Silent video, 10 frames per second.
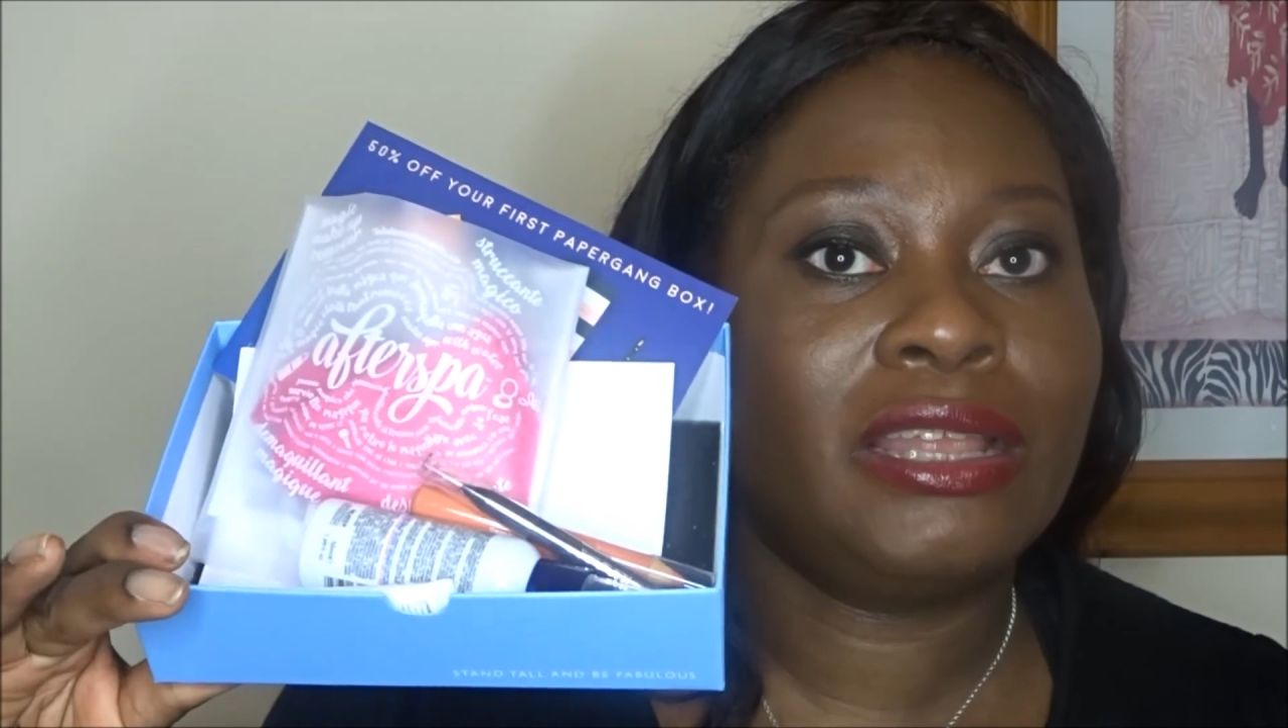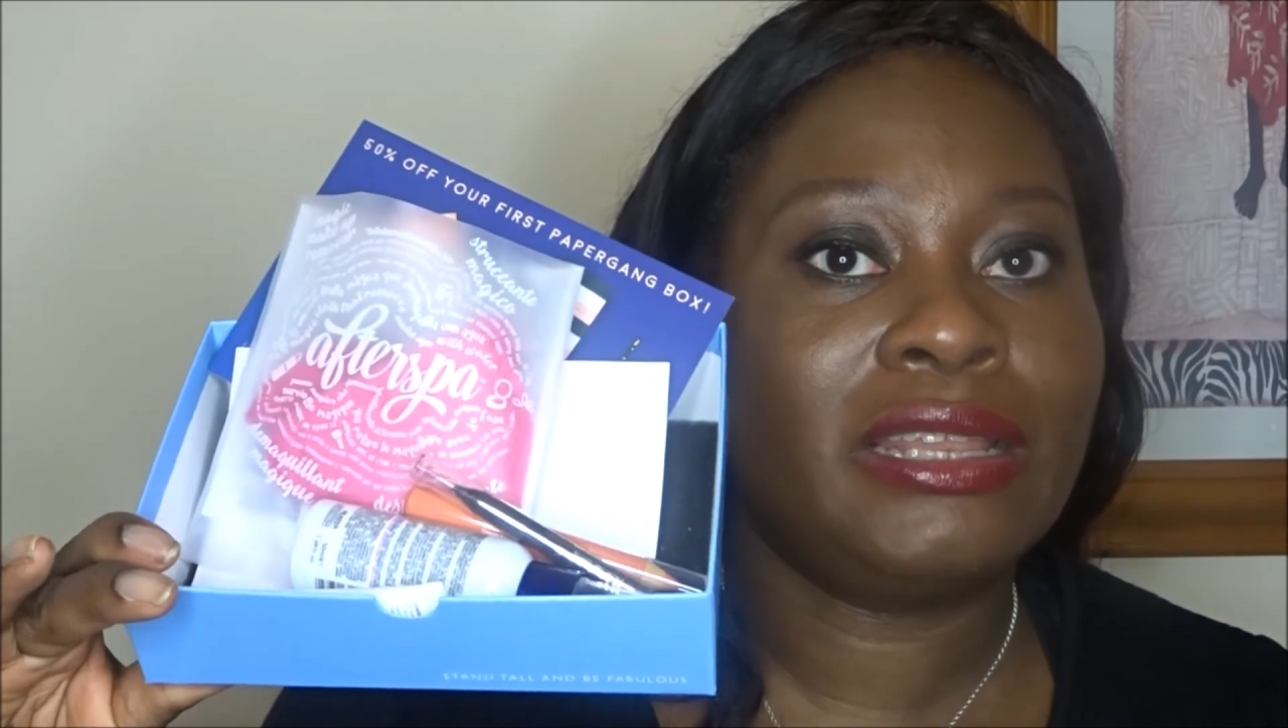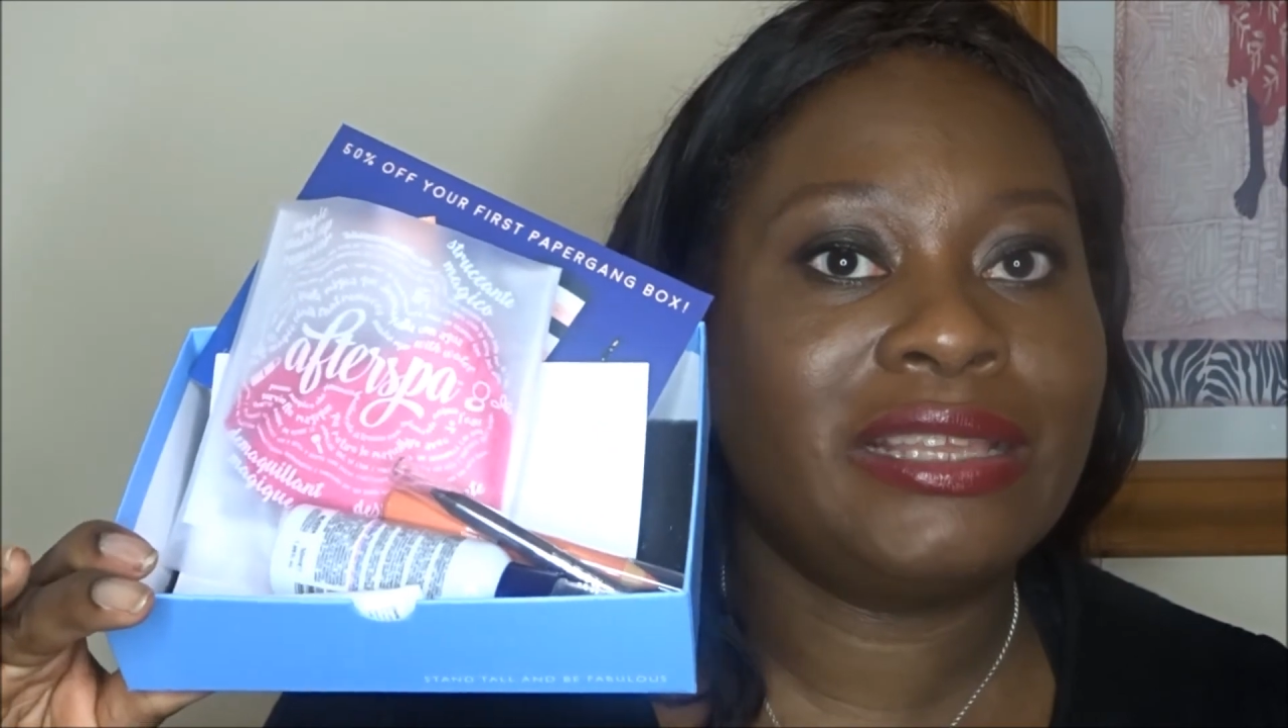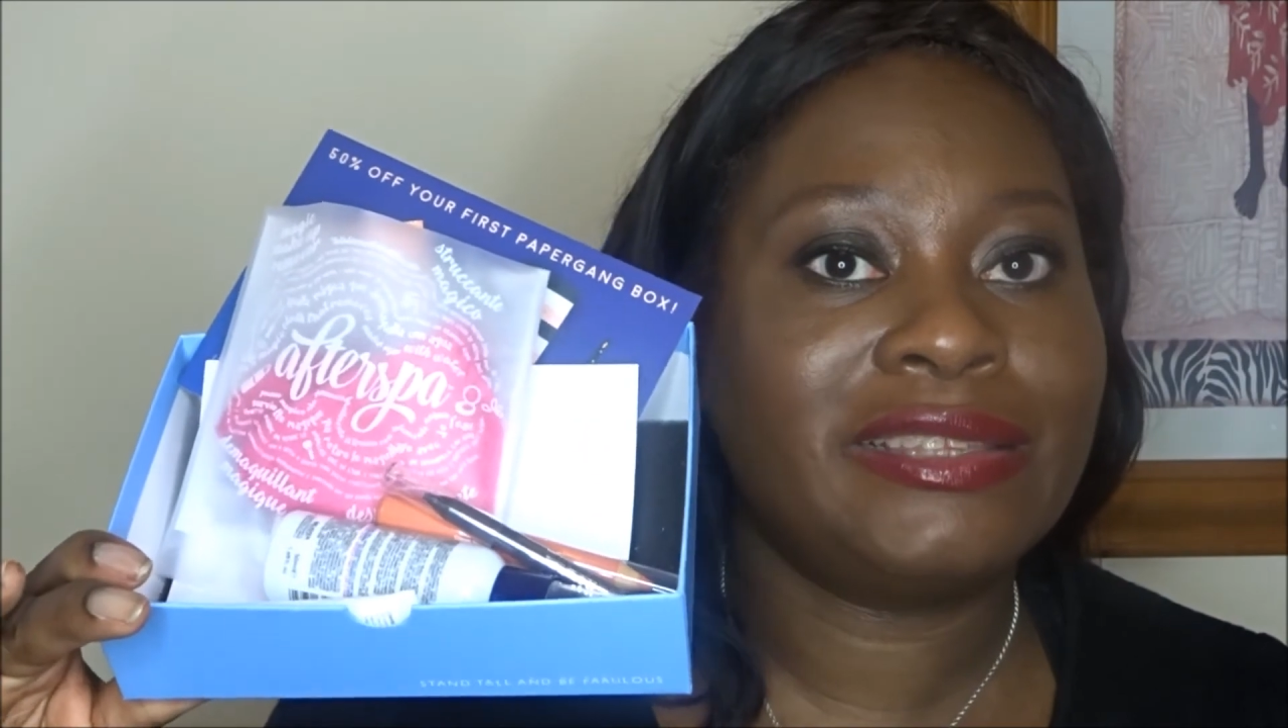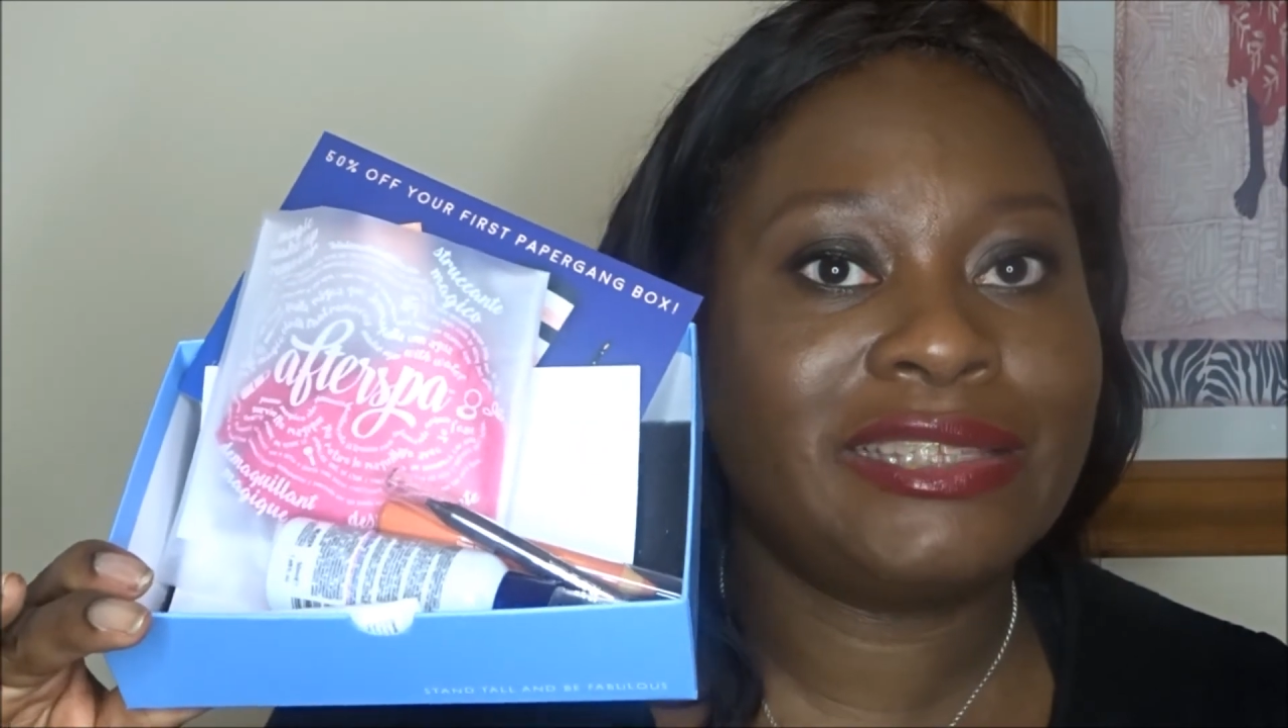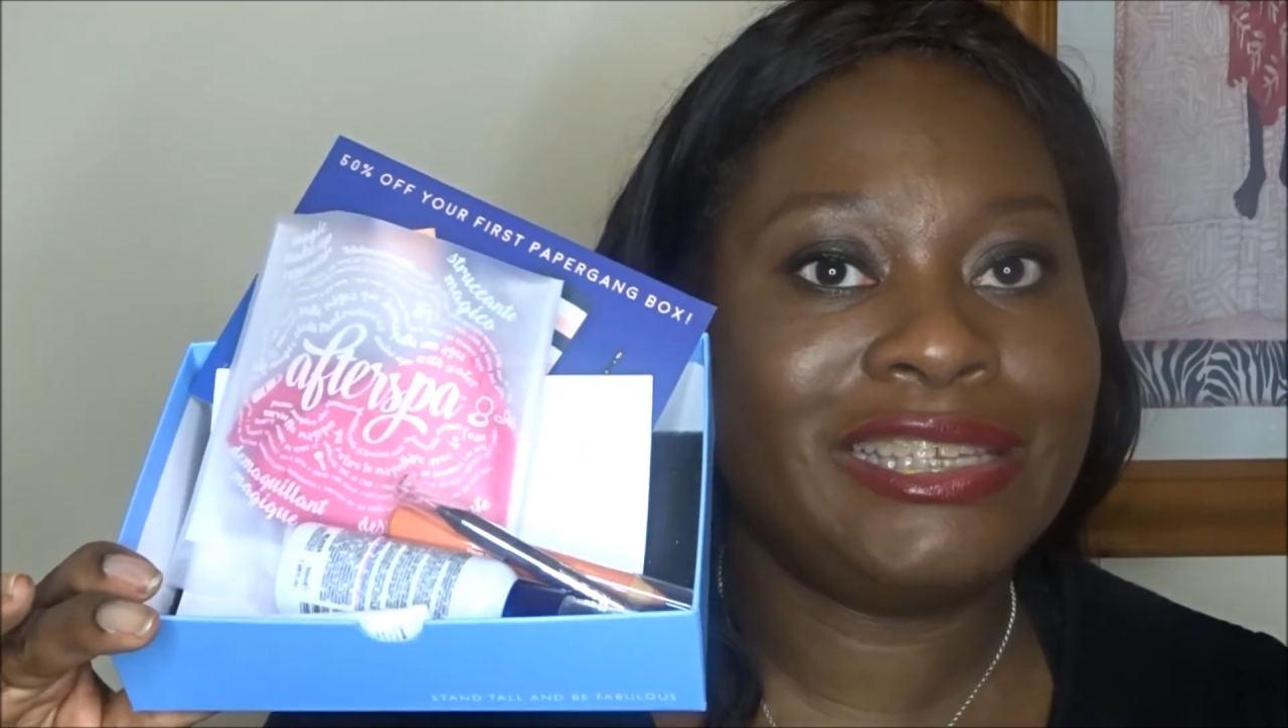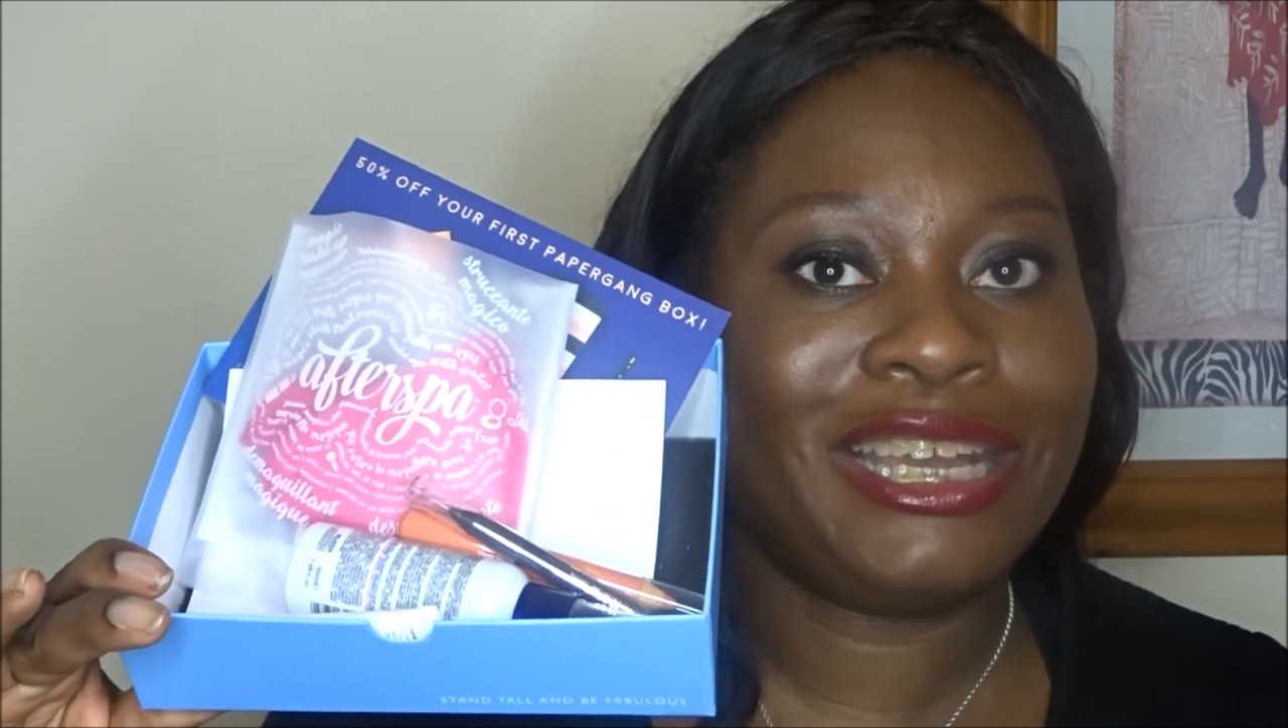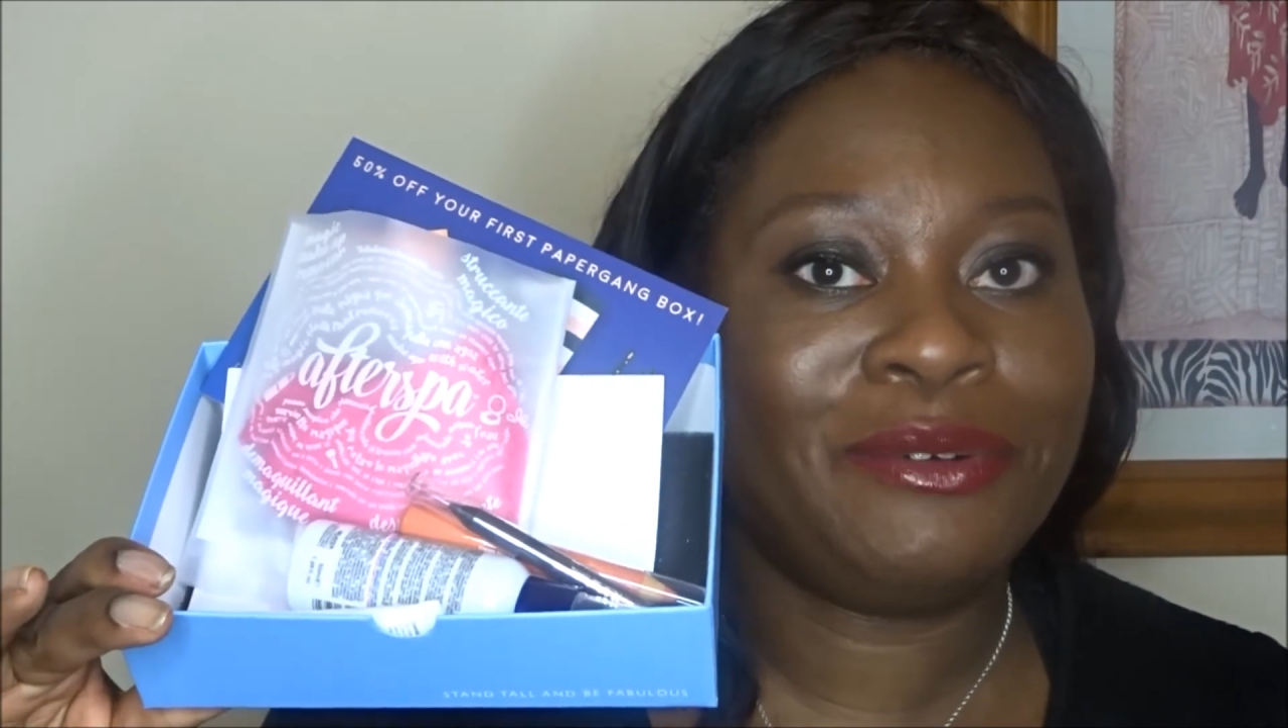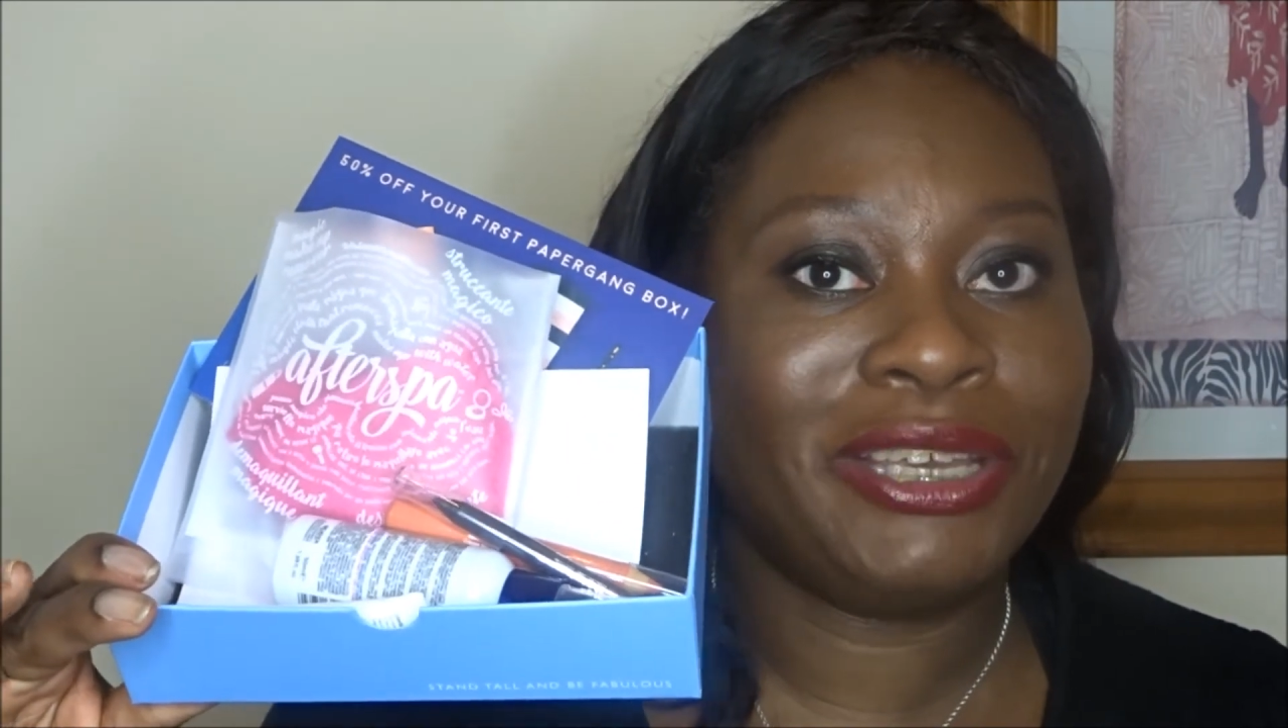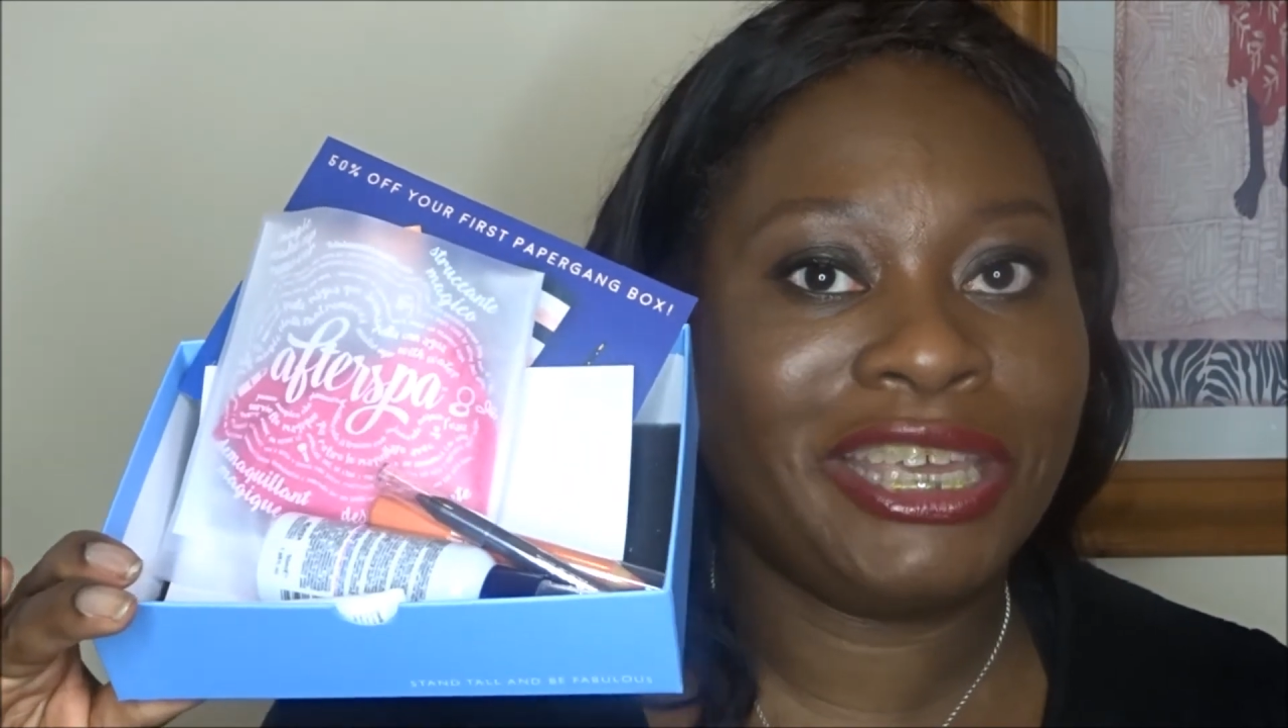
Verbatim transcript: and let's see how I